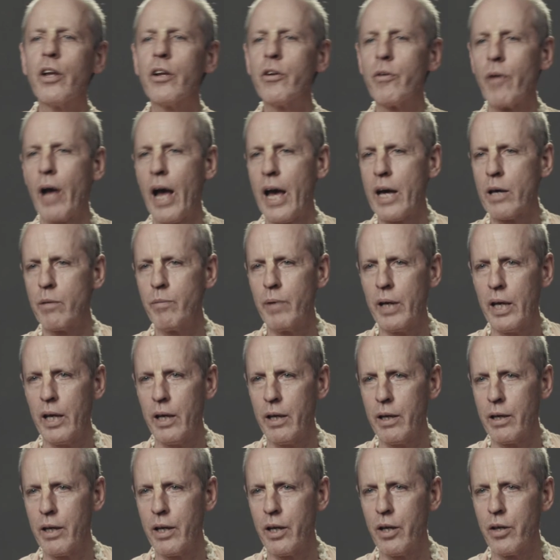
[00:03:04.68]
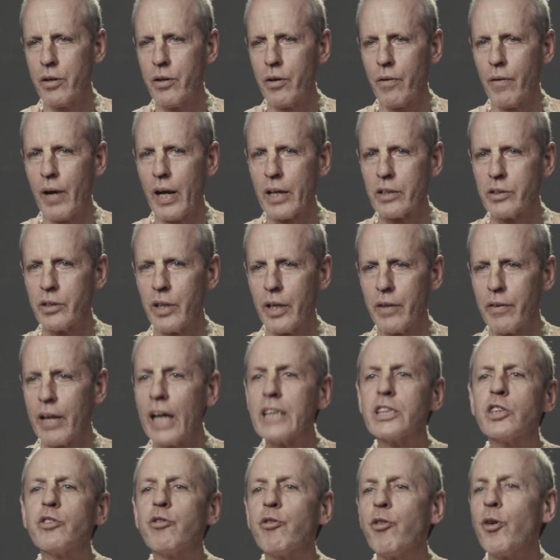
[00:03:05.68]
to drag me in a direction.
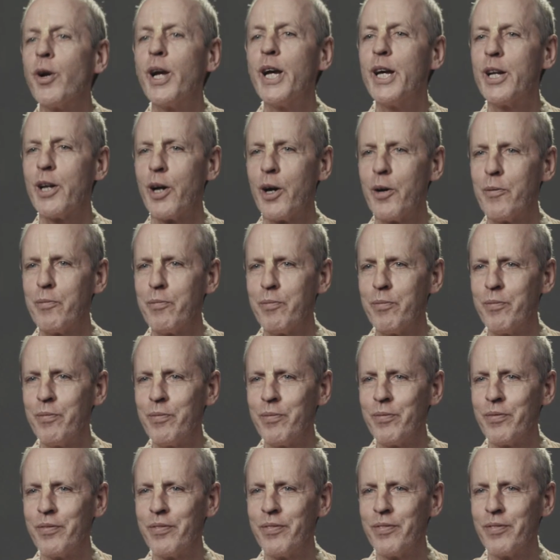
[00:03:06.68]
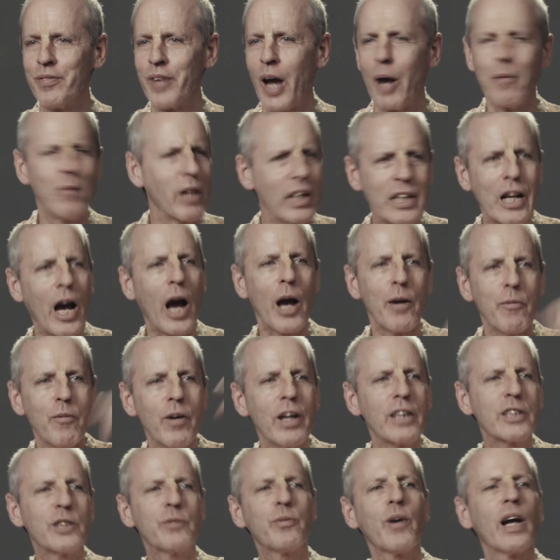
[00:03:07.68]
That's freedom. I'm, I'm
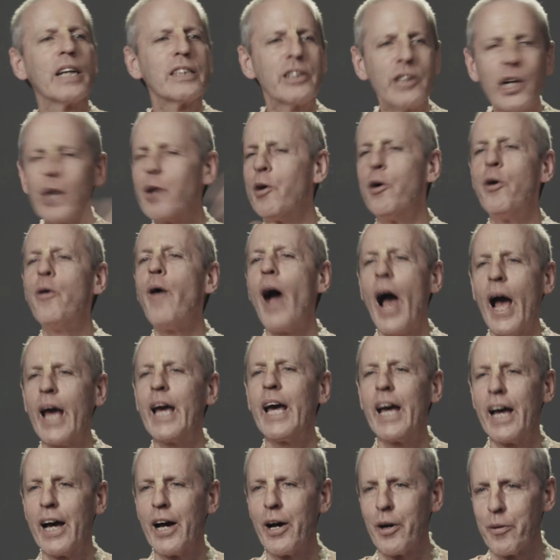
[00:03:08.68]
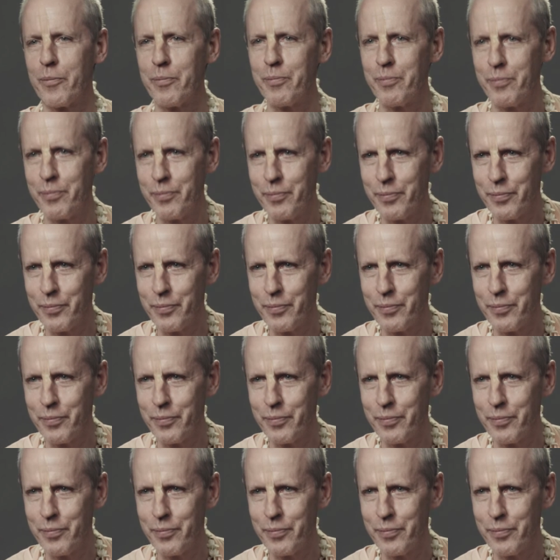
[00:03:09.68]
expressing who I am.